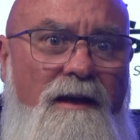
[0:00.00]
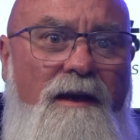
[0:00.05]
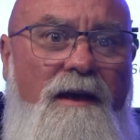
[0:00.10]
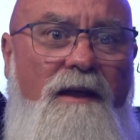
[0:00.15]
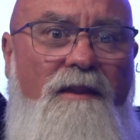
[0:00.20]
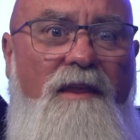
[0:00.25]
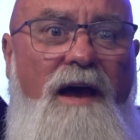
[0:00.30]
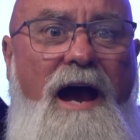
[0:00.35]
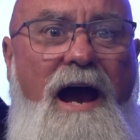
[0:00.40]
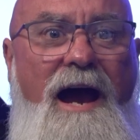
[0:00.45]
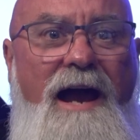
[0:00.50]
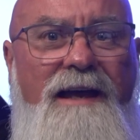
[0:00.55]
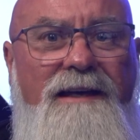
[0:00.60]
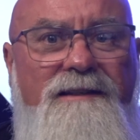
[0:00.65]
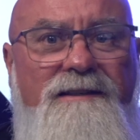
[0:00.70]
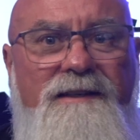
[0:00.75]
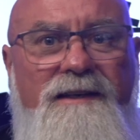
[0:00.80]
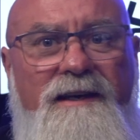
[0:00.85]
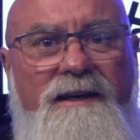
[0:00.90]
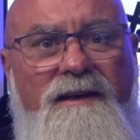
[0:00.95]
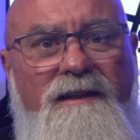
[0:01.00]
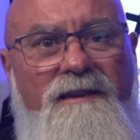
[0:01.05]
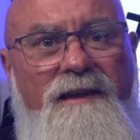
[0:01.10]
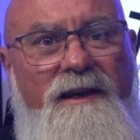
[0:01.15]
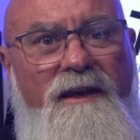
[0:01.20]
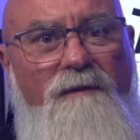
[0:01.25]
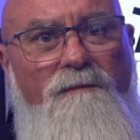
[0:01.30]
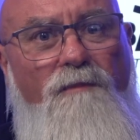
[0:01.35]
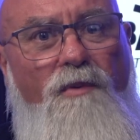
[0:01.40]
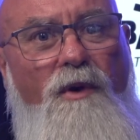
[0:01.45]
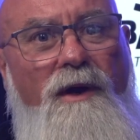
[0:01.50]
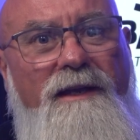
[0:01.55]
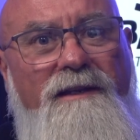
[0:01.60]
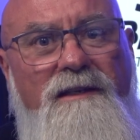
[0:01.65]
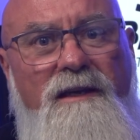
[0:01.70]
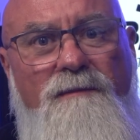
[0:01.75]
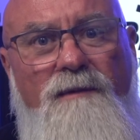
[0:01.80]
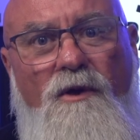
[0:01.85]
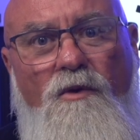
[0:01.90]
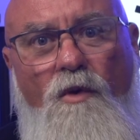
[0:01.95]
the idea that a
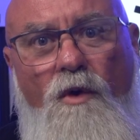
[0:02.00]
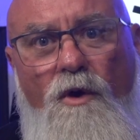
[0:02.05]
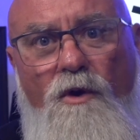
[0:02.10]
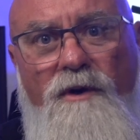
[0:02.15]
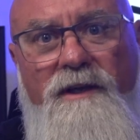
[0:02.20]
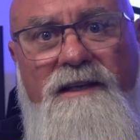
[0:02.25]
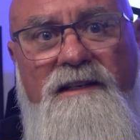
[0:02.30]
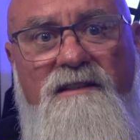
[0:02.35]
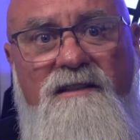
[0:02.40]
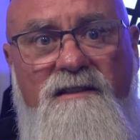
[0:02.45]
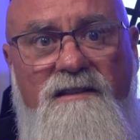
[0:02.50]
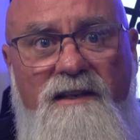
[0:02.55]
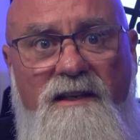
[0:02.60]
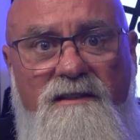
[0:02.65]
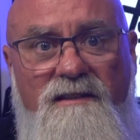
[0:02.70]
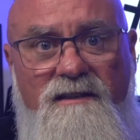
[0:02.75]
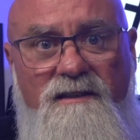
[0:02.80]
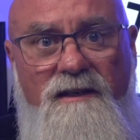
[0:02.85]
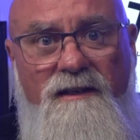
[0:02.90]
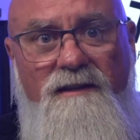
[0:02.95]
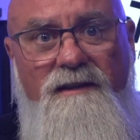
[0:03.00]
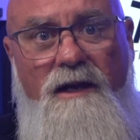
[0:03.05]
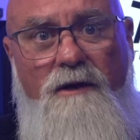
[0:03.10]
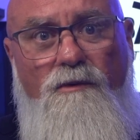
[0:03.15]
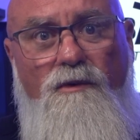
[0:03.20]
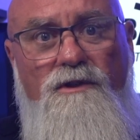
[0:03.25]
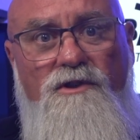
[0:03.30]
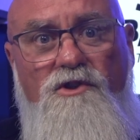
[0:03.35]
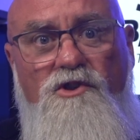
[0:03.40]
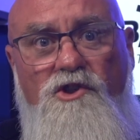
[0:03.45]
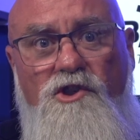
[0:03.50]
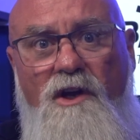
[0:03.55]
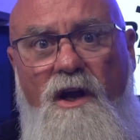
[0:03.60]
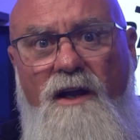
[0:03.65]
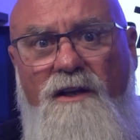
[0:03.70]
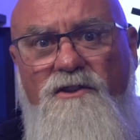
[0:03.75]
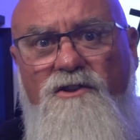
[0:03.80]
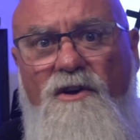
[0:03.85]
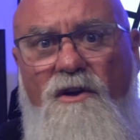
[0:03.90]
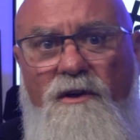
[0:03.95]
pre-Adamic world existed that was
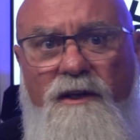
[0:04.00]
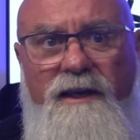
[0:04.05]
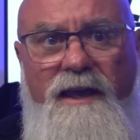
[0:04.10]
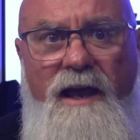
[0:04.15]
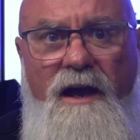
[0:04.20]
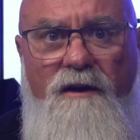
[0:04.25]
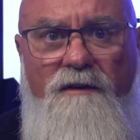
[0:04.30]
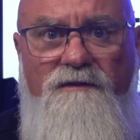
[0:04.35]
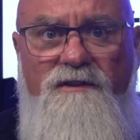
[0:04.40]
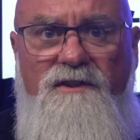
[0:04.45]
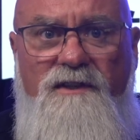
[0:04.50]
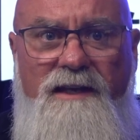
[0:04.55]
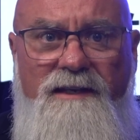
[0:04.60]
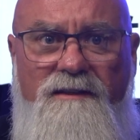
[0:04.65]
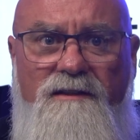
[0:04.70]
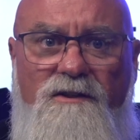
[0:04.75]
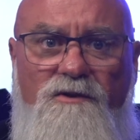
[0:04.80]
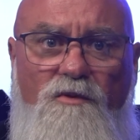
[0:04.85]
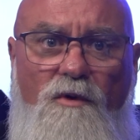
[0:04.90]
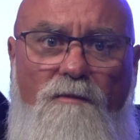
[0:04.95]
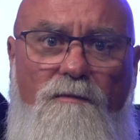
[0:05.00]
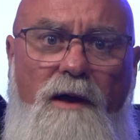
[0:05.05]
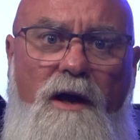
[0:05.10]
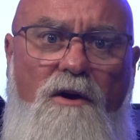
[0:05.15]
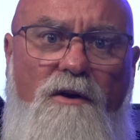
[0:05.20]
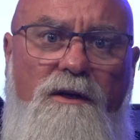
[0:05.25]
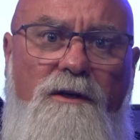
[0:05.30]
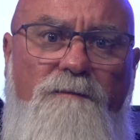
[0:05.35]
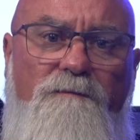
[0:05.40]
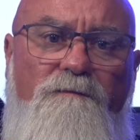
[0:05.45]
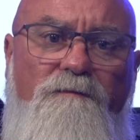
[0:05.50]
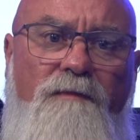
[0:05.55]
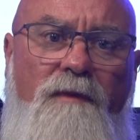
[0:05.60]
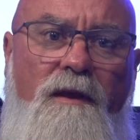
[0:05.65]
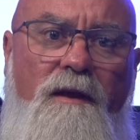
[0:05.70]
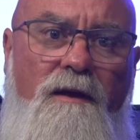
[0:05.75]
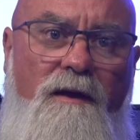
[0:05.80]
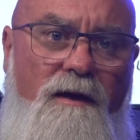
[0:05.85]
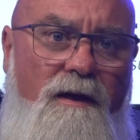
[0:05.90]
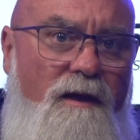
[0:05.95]
judged on account of Satan's rebellion.
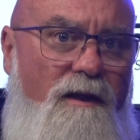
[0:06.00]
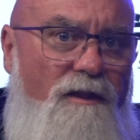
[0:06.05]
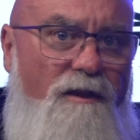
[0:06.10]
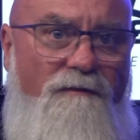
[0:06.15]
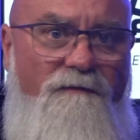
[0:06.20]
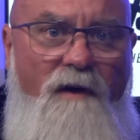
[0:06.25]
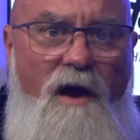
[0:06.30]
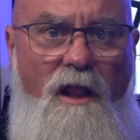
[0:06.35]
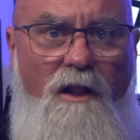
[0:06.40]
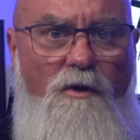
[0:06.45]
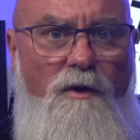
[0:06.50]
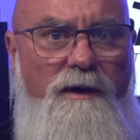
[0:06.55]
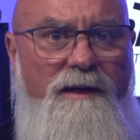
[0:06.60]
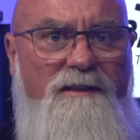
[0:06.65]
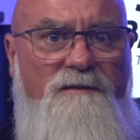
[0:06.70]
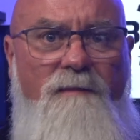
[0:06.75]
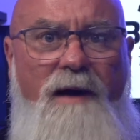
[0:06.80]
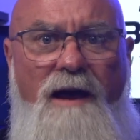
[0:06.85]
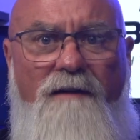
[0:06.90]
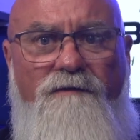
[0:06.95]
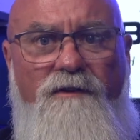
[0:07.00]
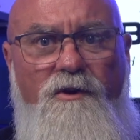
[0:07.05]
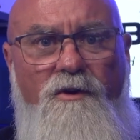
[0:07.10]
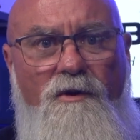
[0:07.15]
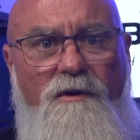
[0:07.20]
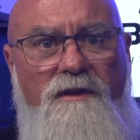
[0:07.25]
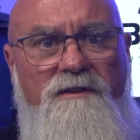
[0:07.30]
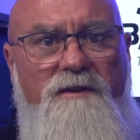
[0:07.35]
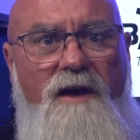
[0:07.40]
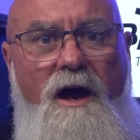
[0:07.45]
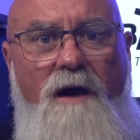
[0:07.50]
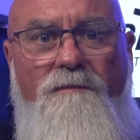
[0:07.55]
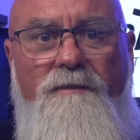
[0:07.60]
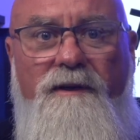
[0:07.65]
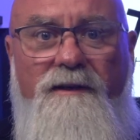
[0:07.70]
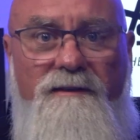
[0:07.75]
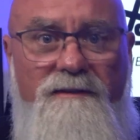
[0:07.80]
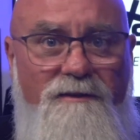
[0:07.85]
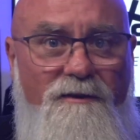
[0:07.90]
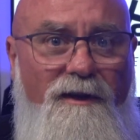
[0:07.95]
The following is my view on the
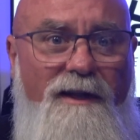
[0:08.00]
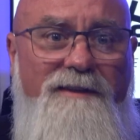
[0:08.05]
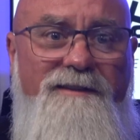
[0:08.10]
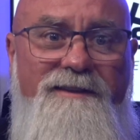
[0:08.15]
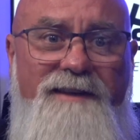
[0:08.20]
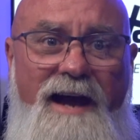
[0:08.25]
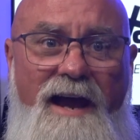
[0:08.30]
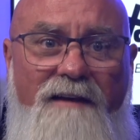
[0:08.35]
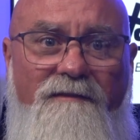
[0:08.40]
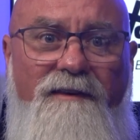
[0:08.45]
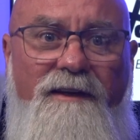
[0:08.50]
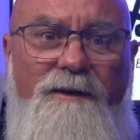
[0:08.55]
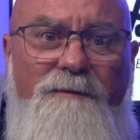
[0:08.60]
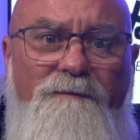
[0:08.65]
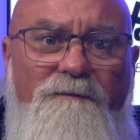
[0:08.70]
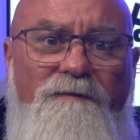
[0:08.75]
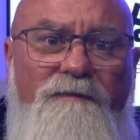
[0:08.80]
topic, so let's dive in.